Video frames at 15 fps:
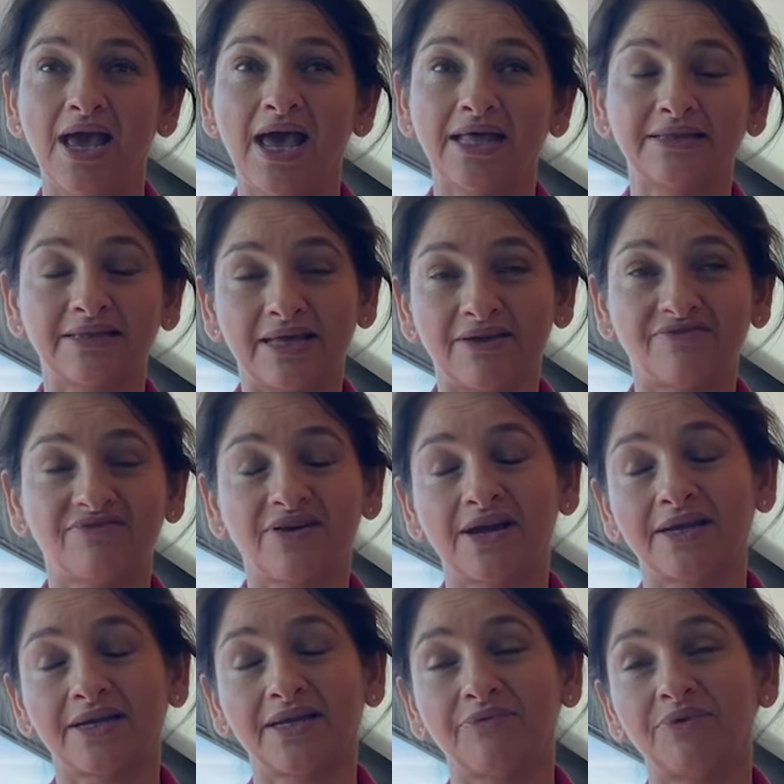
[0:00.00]
And then
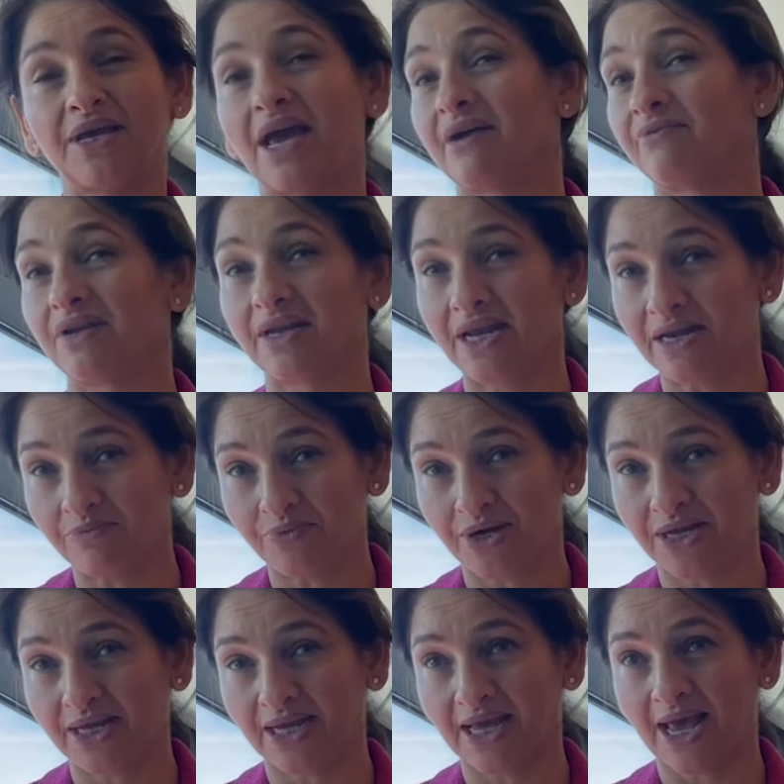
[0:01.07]
finally, we have a
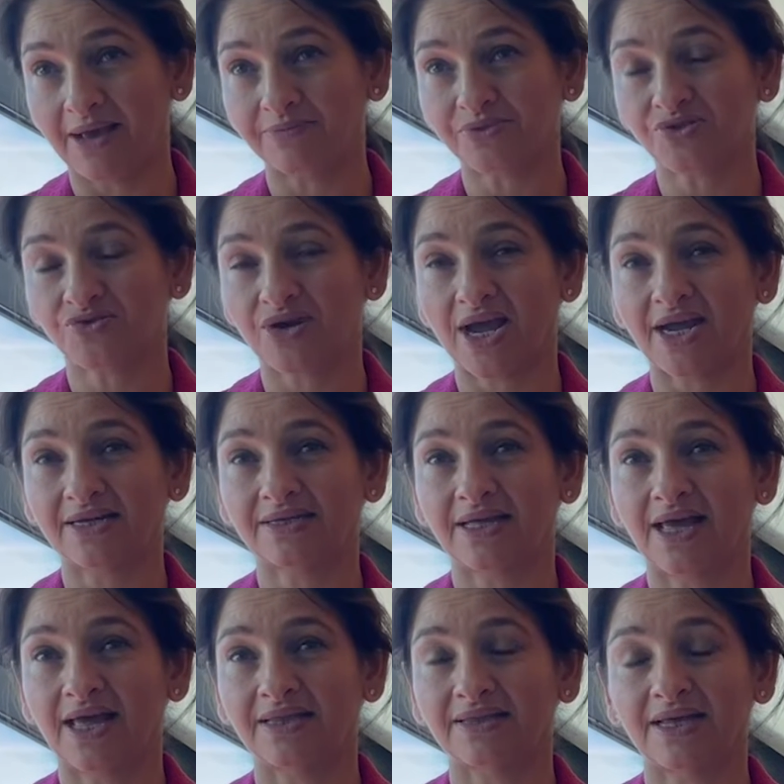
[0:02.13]
late-breaking abstract,
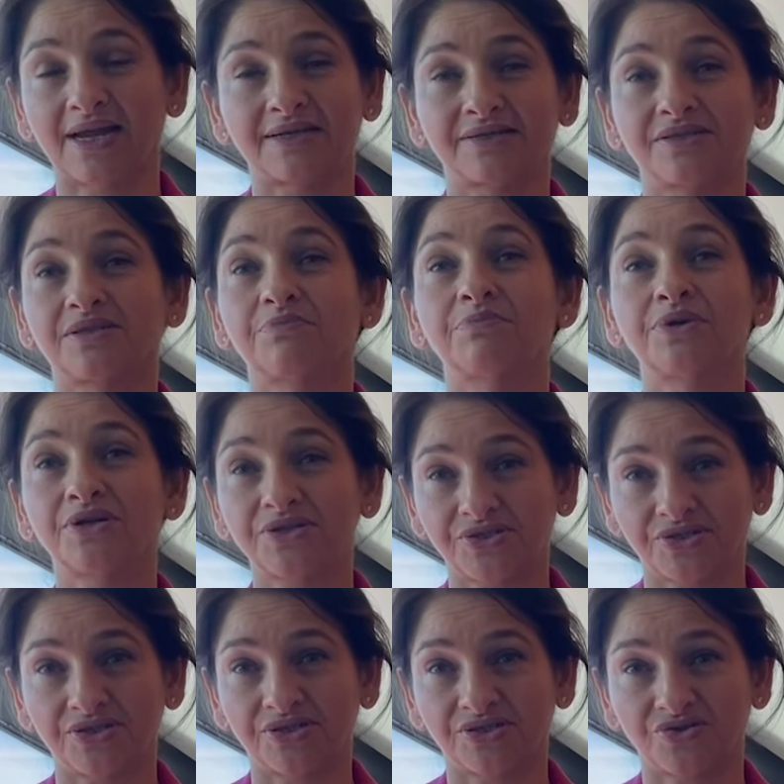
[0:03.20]
and that is the
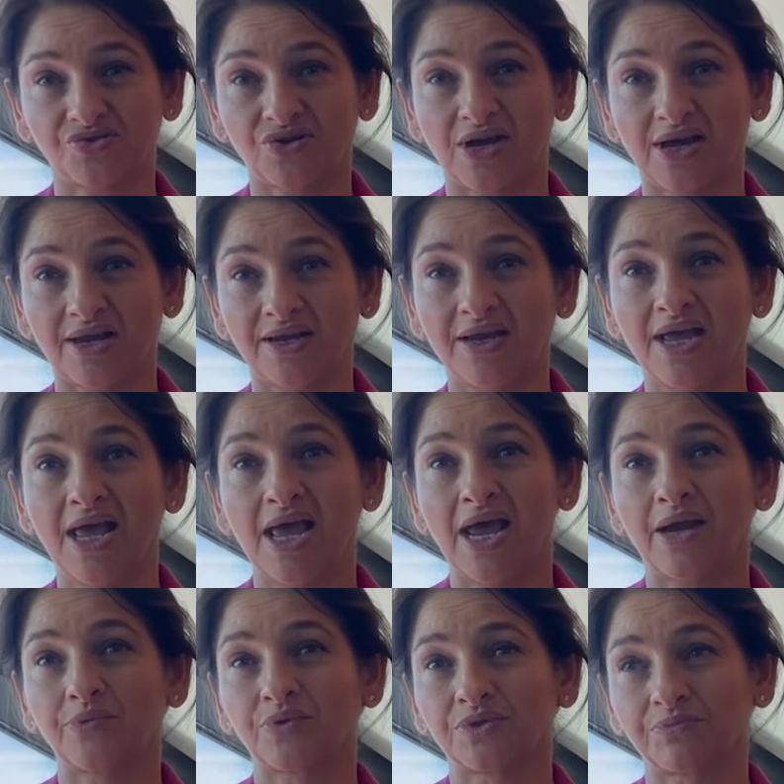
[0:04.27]
Perseus trial.
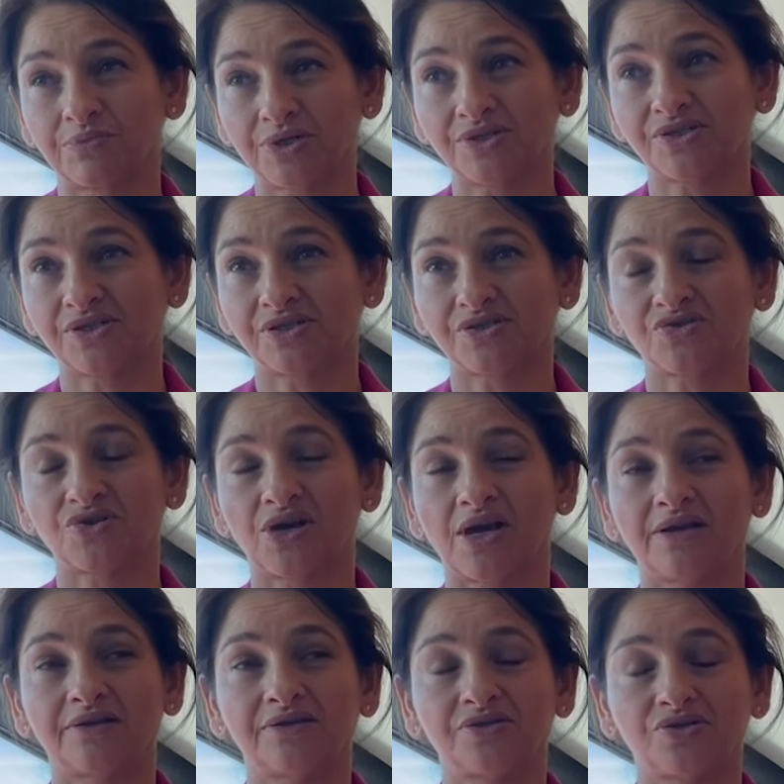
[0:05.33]
And what the Perseus
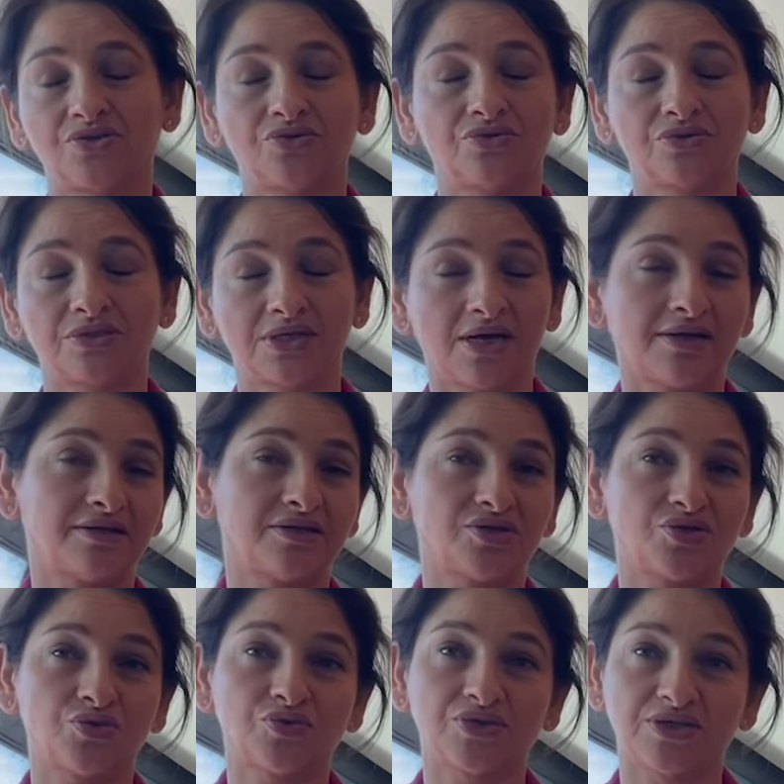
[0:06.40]
trial has done
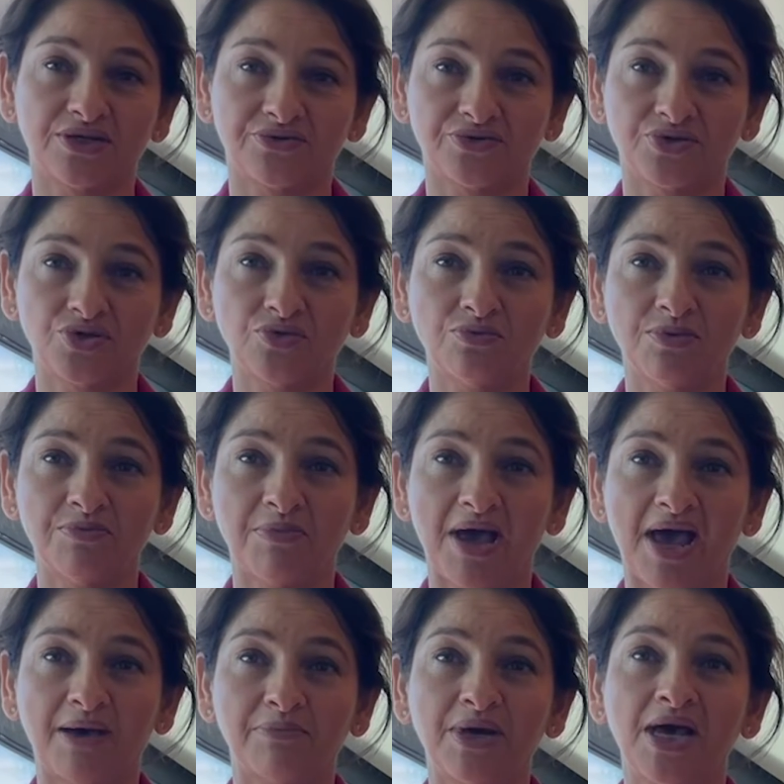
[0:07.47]
is use
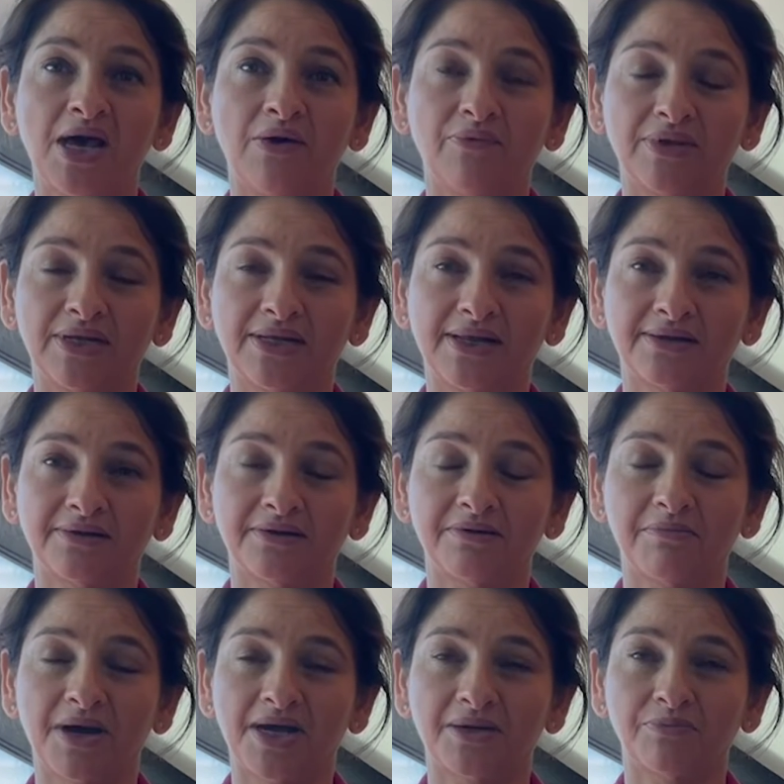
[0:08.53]
daratumumab with
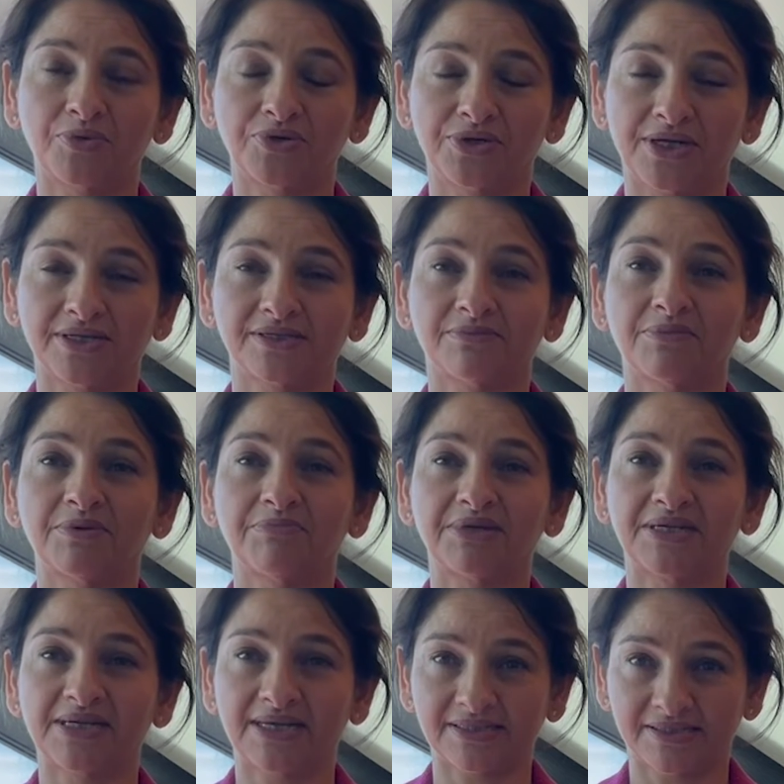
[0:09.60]
lenalidomide, bortezomib,
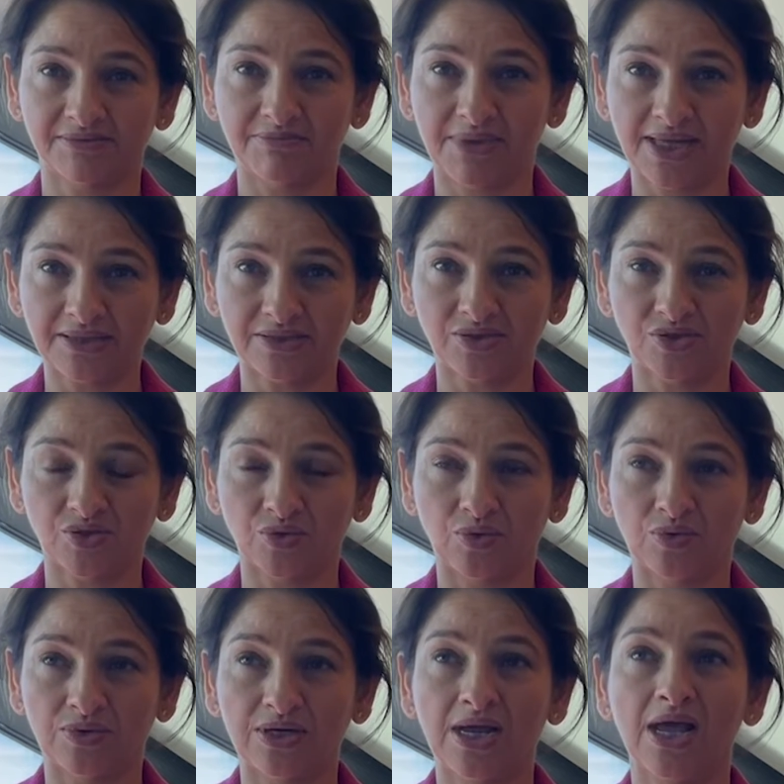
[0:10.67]
and
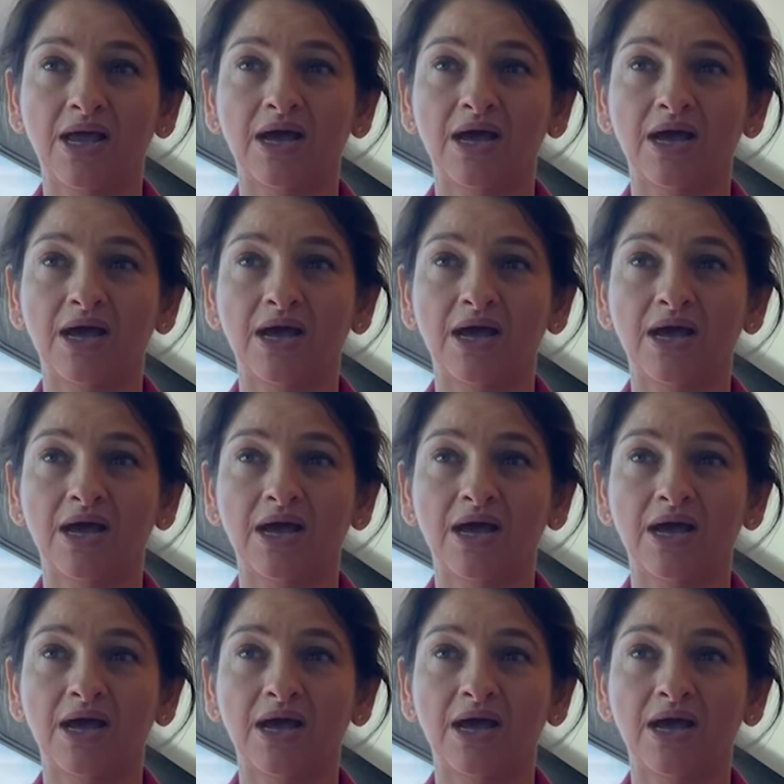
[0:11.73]
dexamethasone